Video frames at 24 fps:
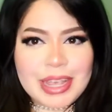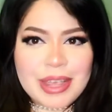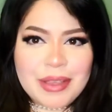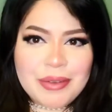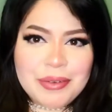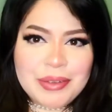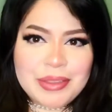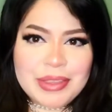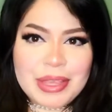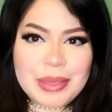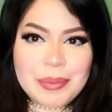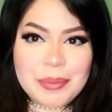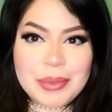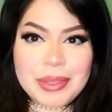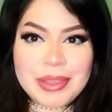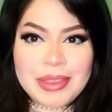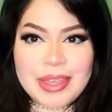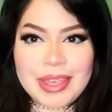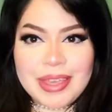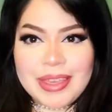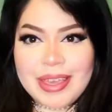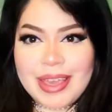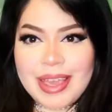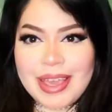everything we
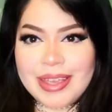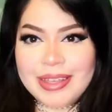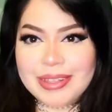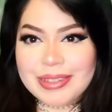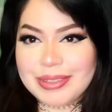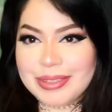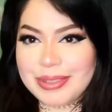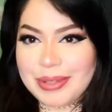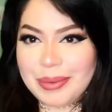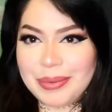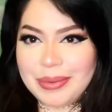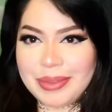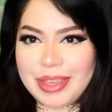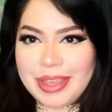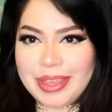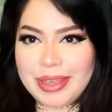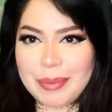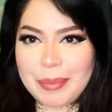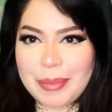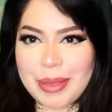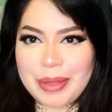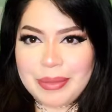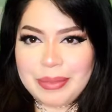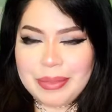like and don't like
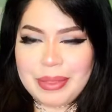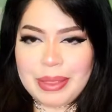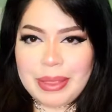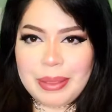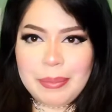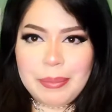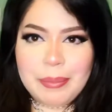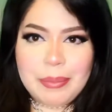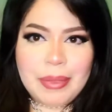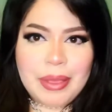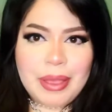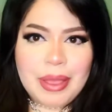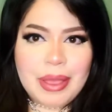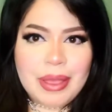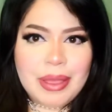about them.